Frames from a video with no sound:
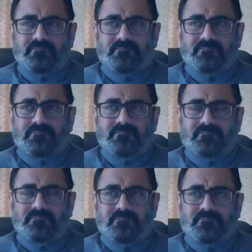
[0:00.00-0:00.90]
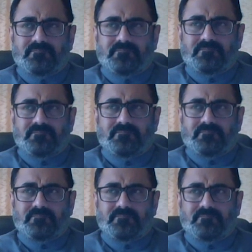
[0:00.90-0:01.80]

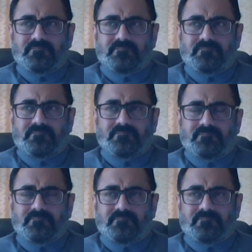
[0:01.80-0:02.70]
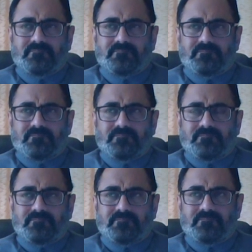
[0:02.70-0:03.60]

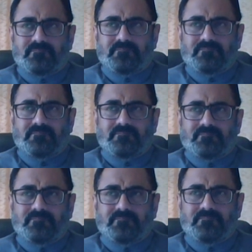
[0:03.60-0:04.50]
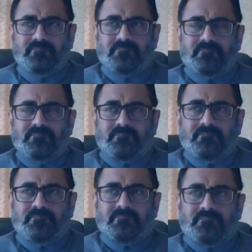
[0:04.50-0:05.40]

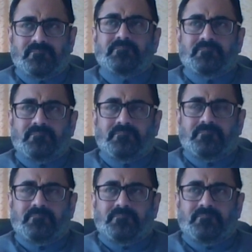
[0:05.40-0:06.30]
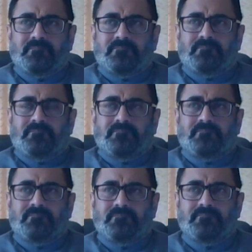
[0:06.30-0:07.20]

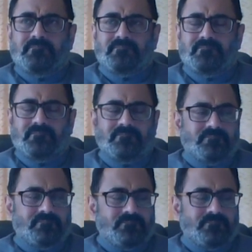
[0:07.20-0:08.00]
The person shown says nothing.